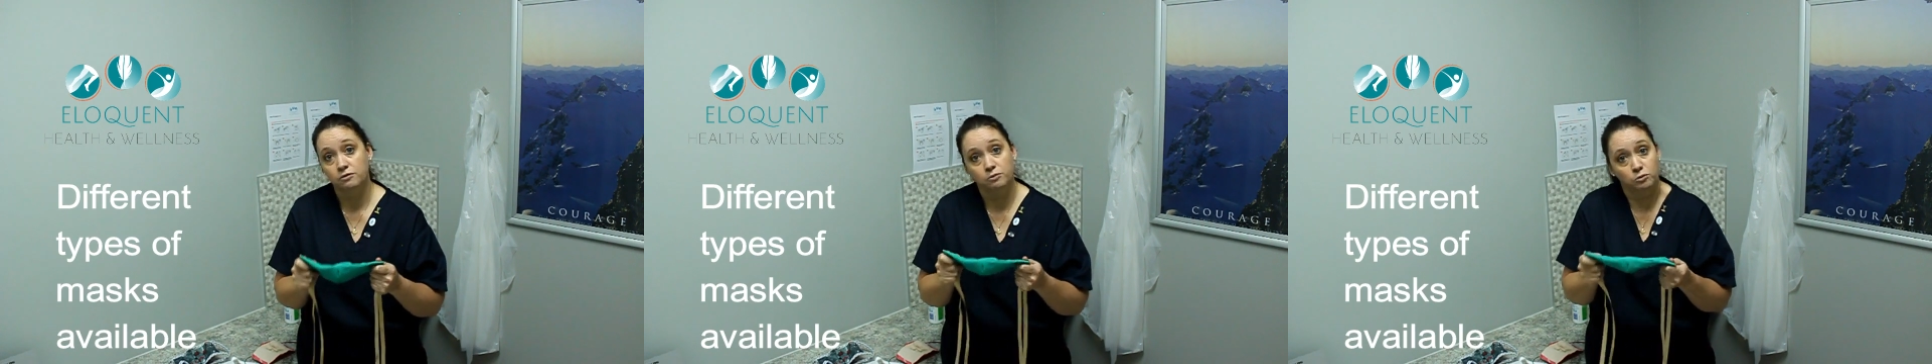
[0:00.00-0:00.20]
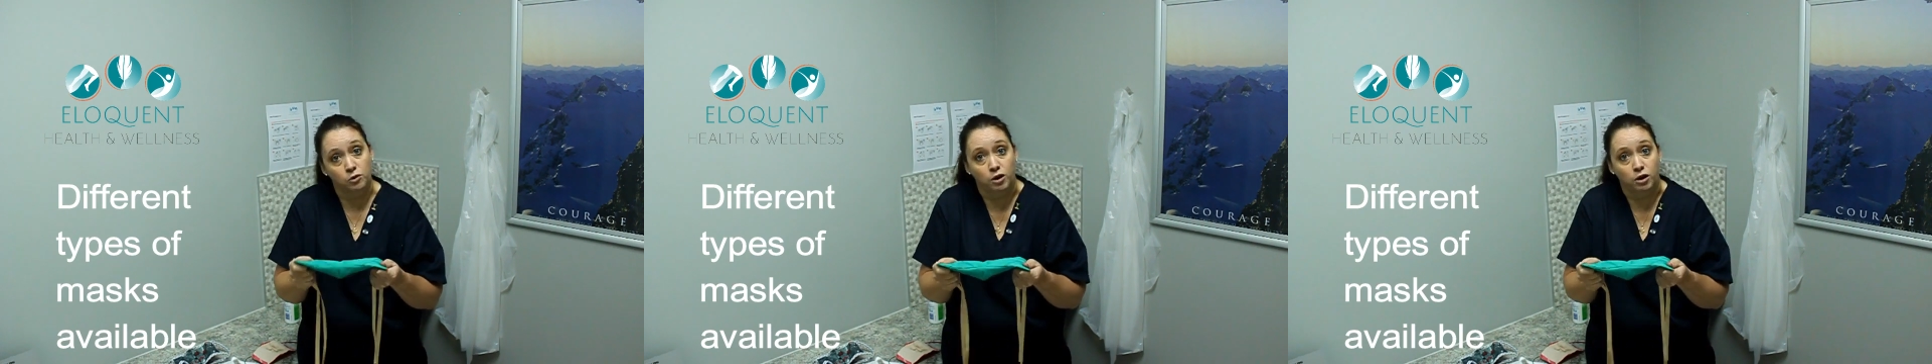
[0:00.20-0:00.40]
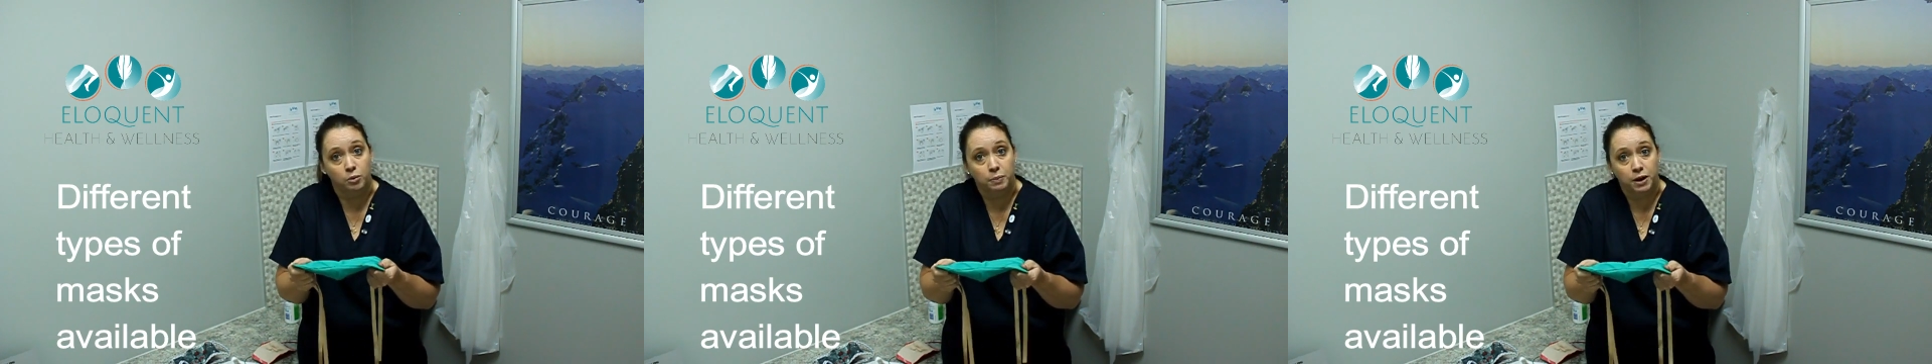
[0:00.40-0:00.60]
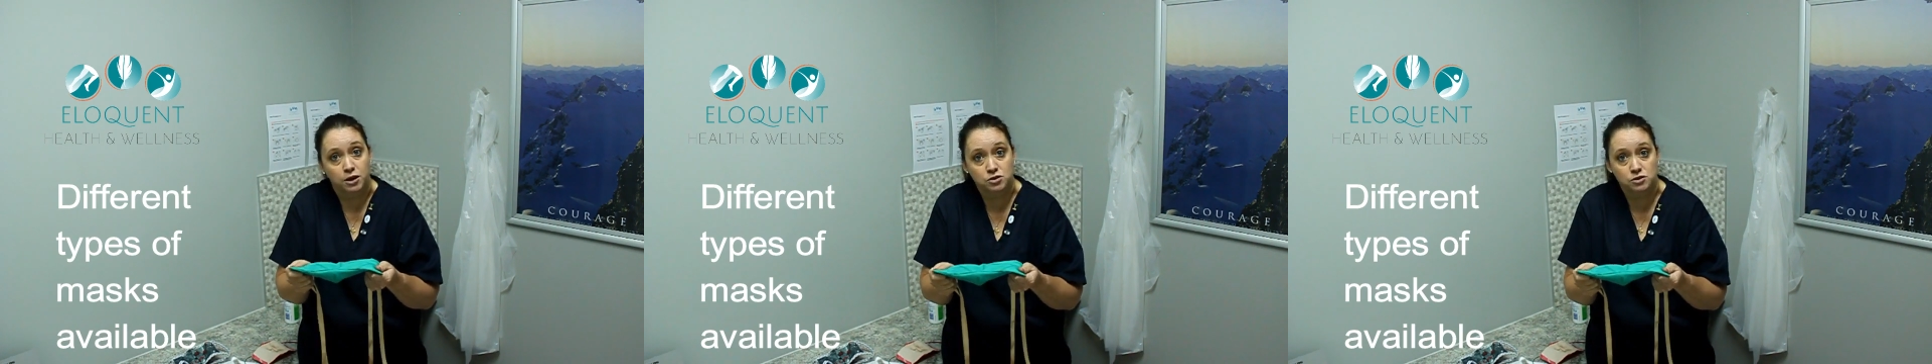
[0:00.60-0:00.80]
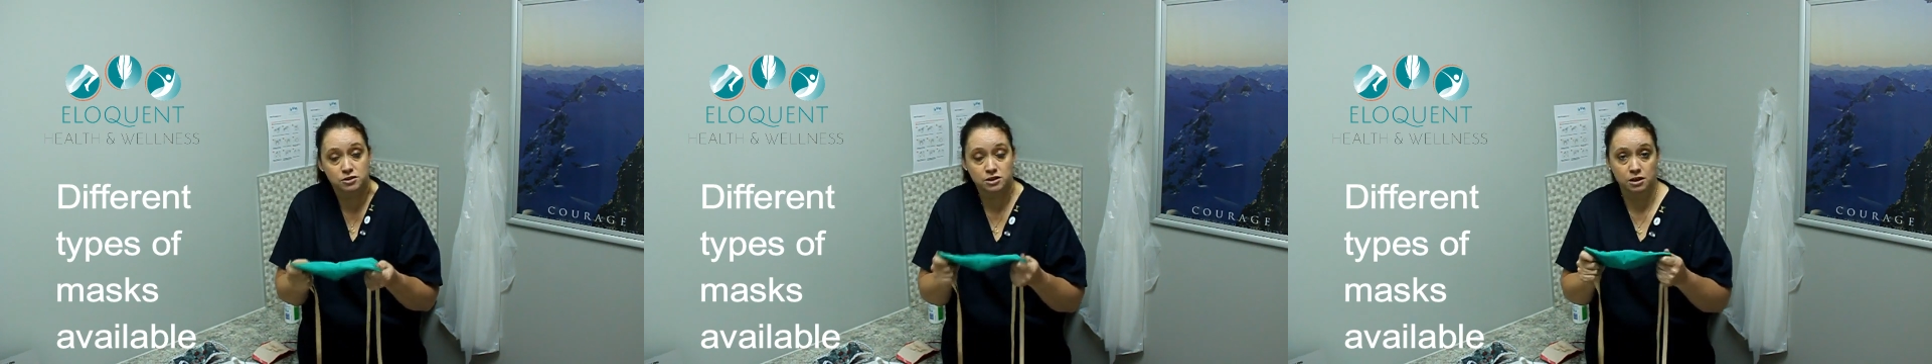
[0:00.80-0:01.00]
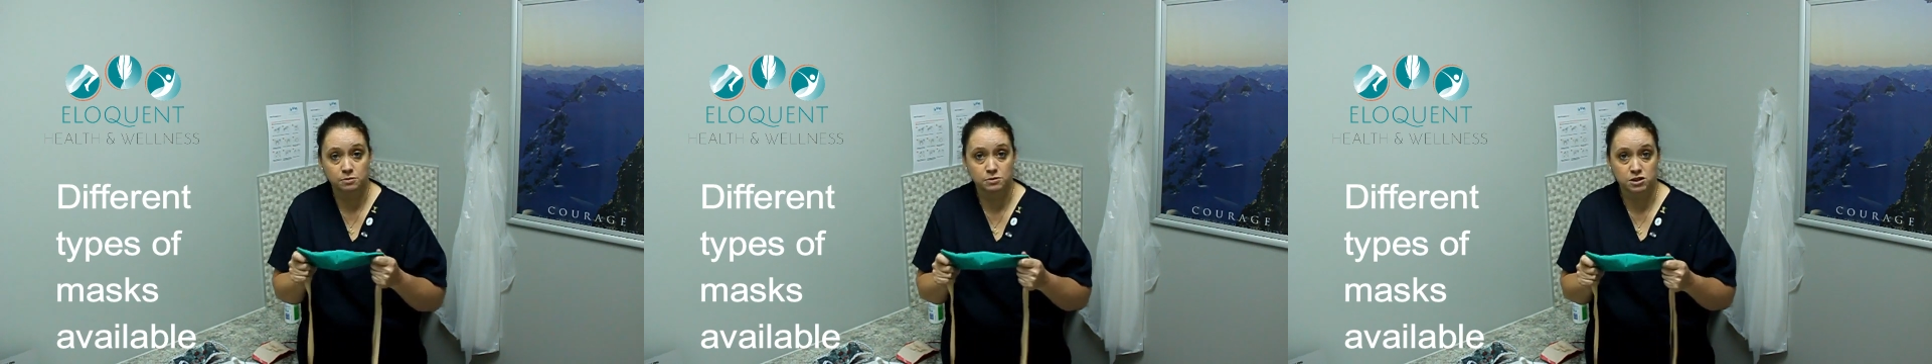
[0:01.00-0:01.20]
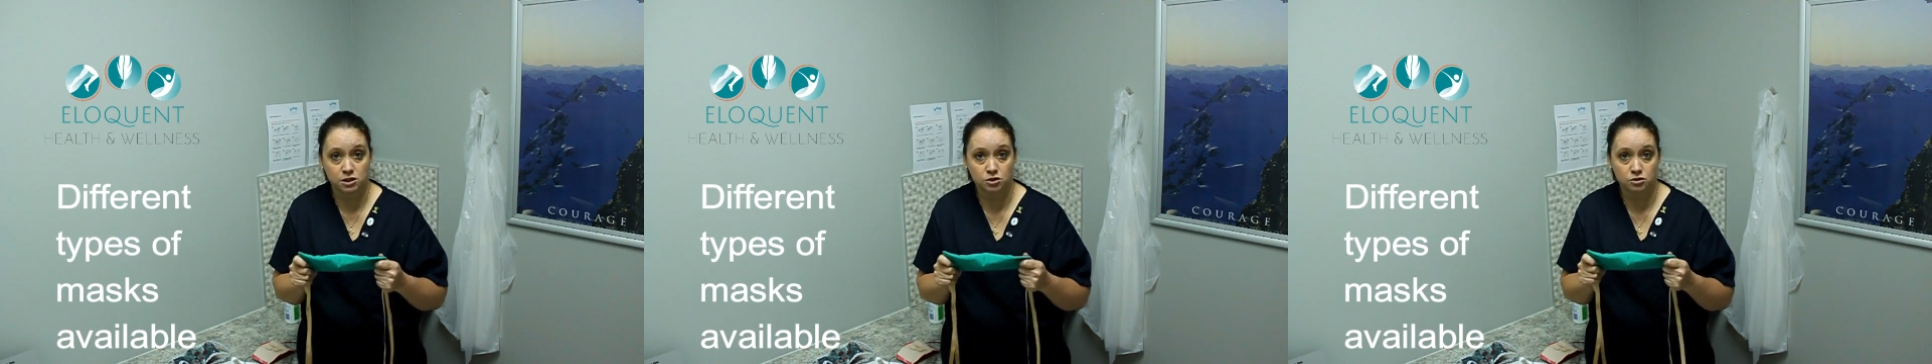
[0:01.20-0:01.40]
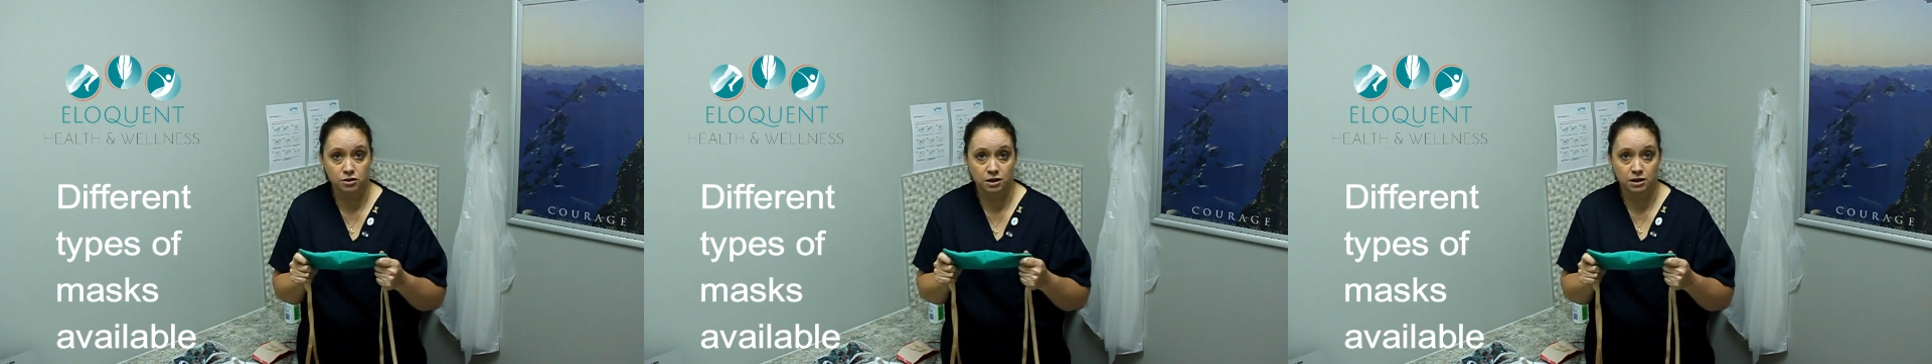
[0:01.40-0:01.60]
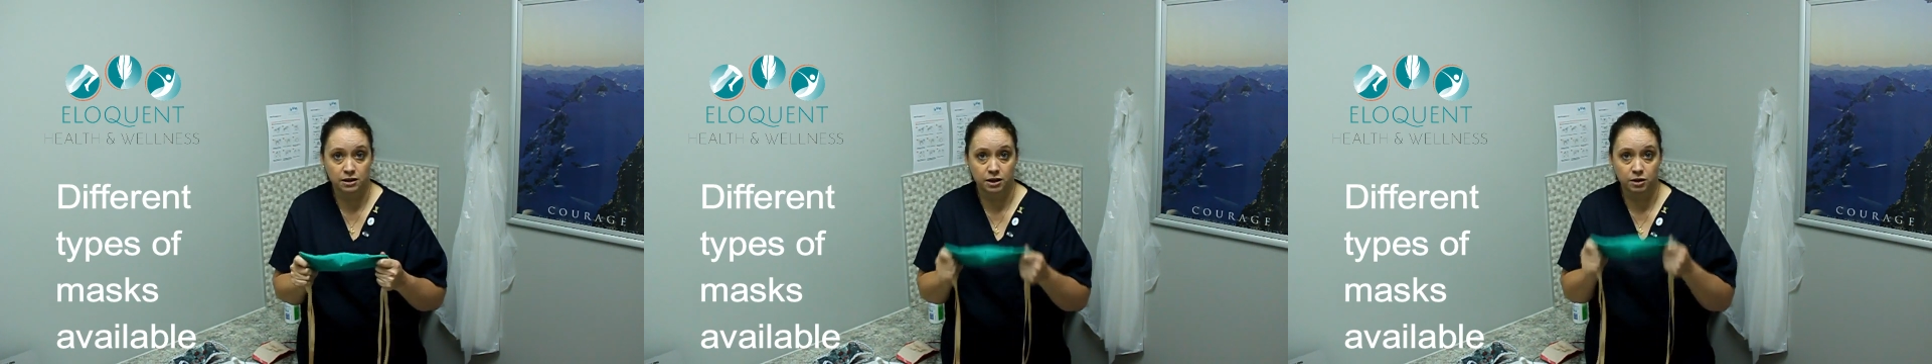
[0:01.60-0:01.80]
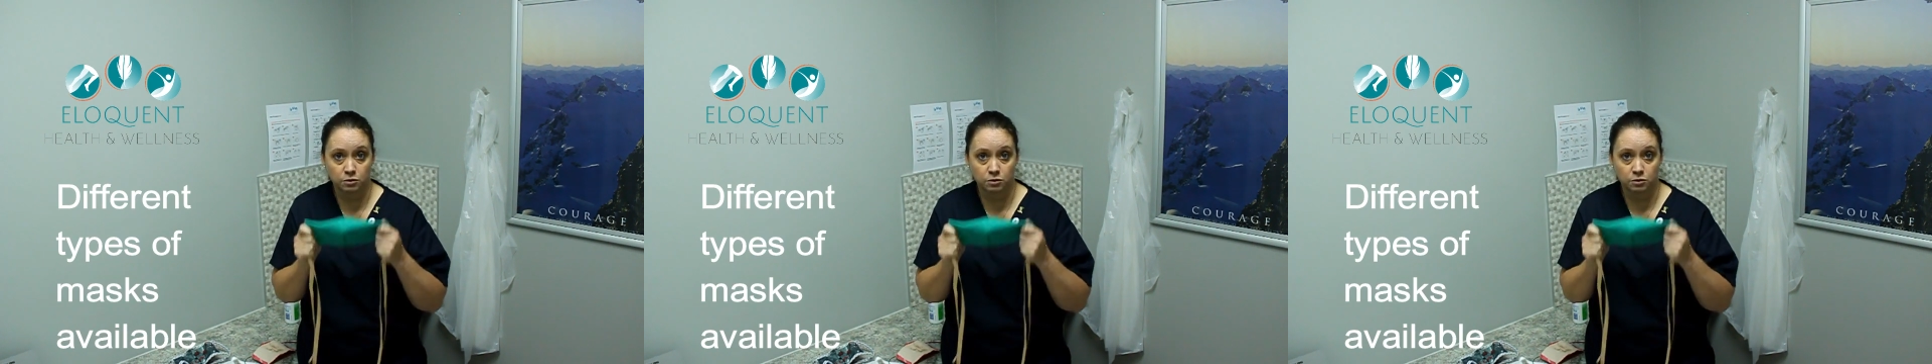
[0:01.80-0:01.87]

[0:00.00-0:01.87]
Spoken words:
where our patients comes into the clinic